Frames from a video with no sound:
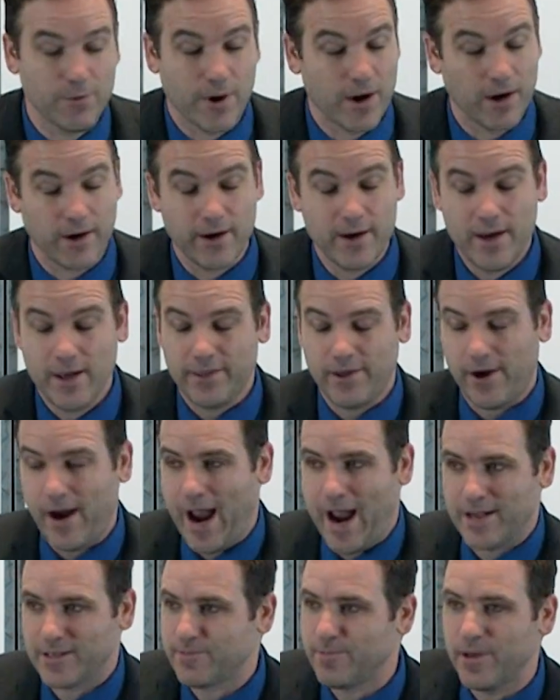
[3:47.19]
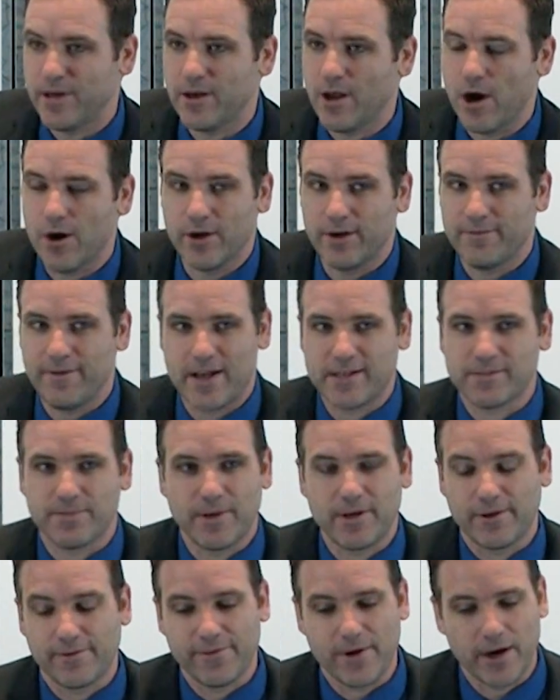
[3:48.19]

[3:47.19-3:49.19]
where there has been no investment or